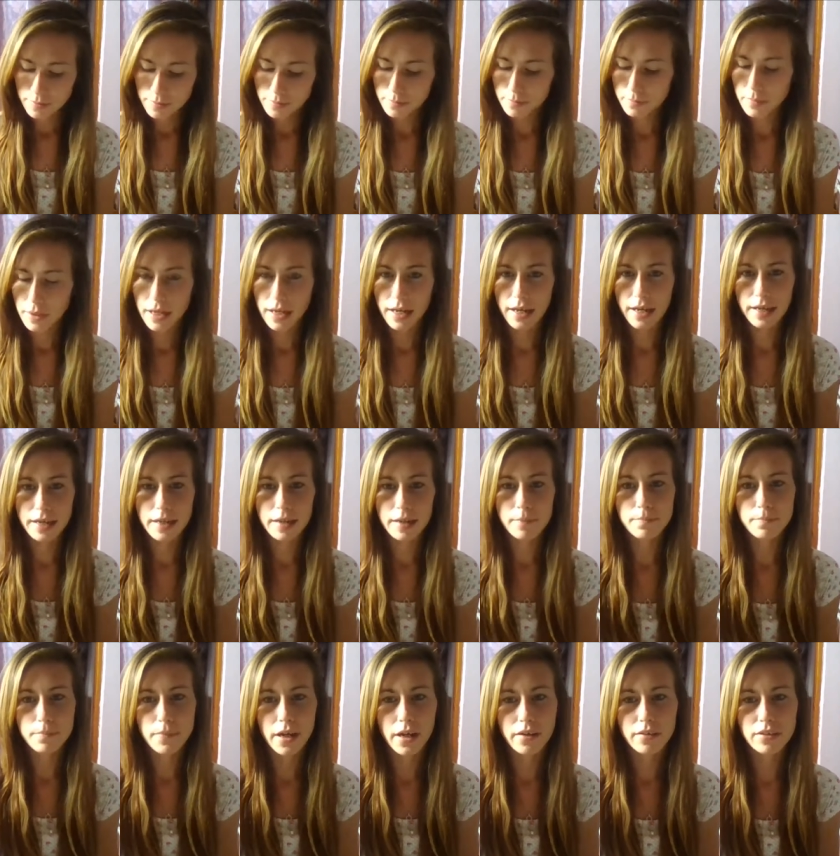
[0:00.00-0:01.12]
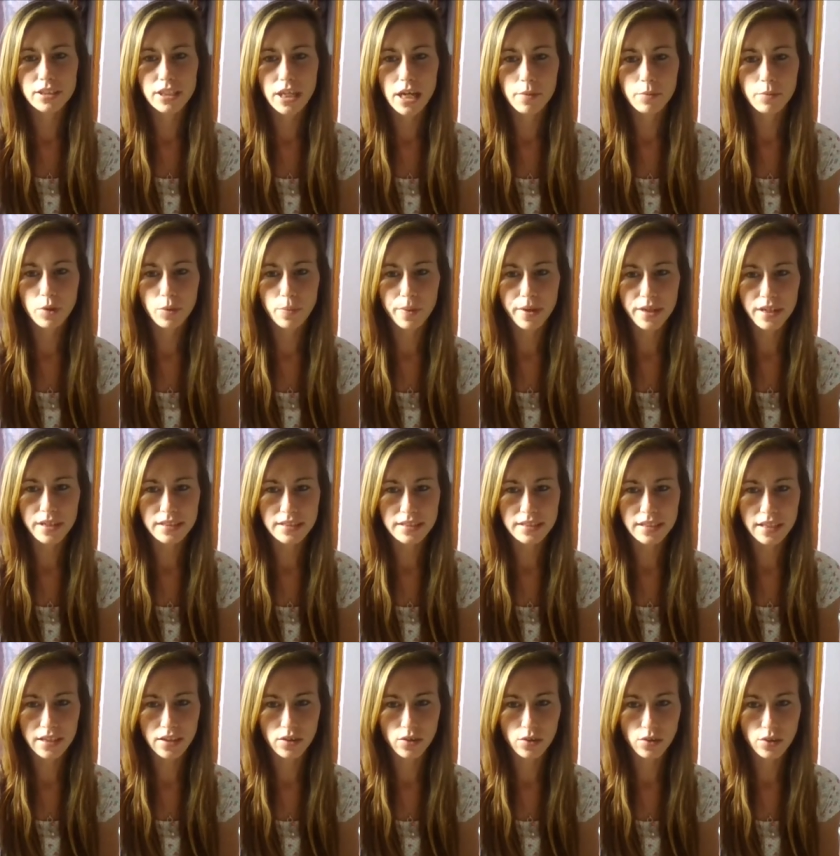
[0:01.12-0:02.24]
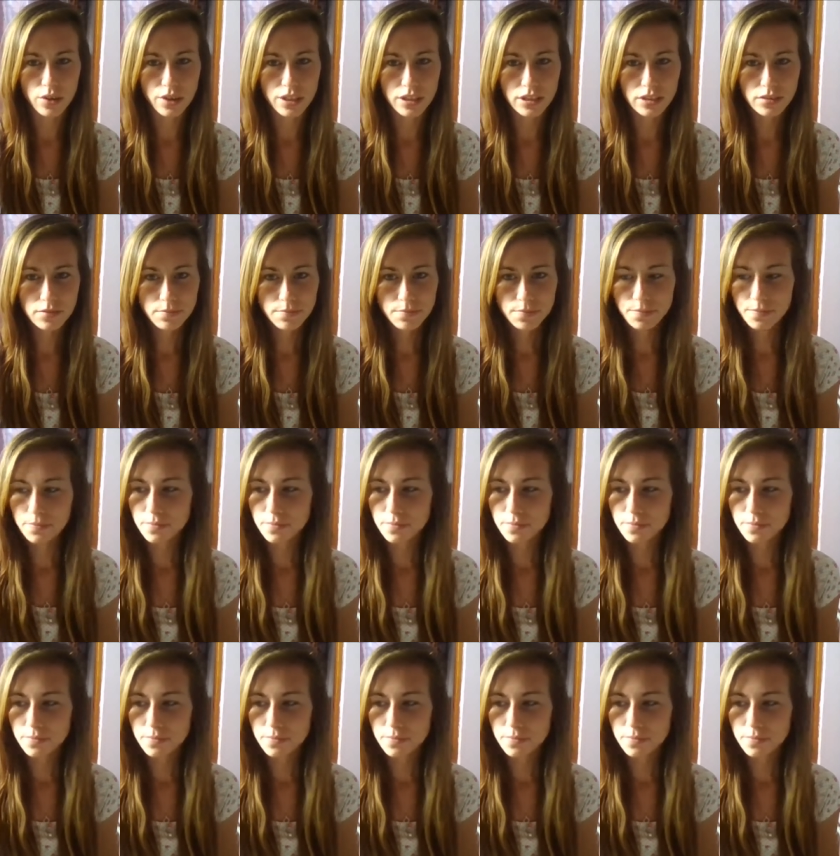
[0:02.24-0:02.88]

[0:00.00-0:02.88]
My microdermal piercing oil,